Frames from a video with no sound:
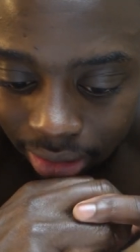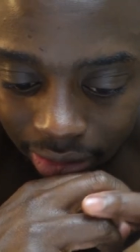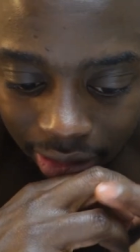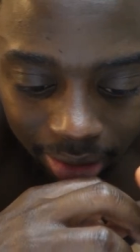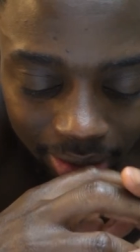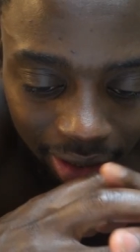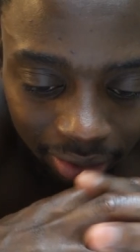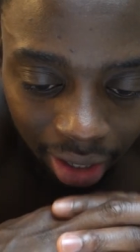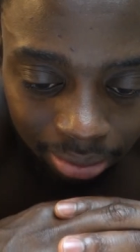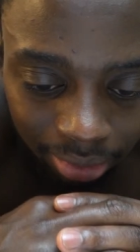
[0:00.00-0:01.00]
You know, I mean,
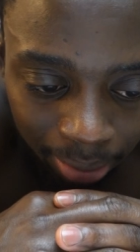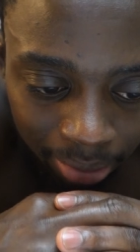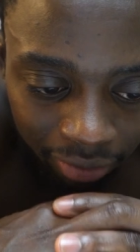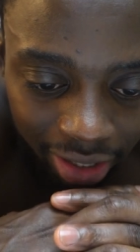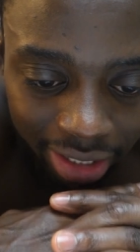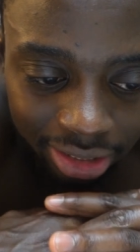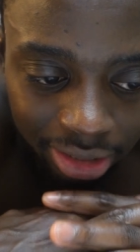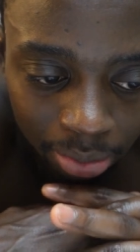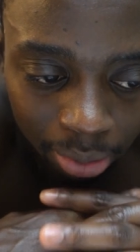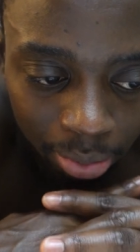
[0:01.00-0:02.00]
I, am I'm a fairly
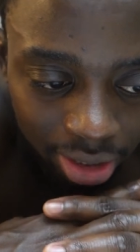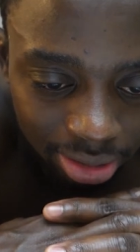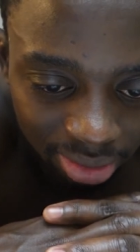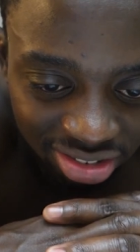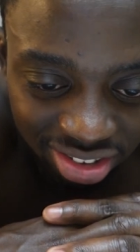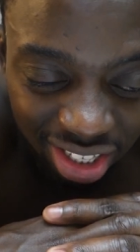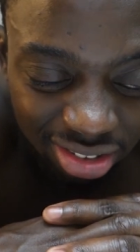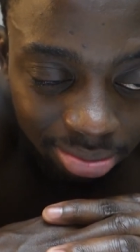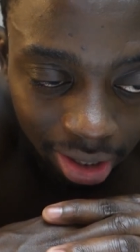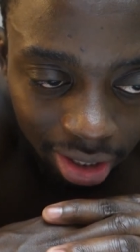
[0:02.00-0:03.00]
disciplined person, but I was like,
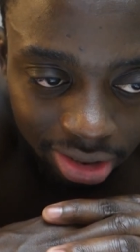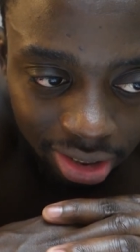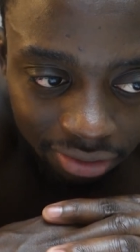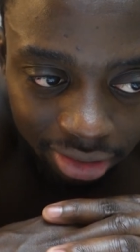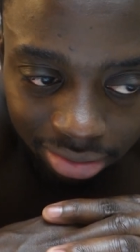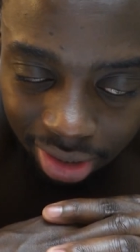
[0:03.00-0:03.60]
it's my last shift.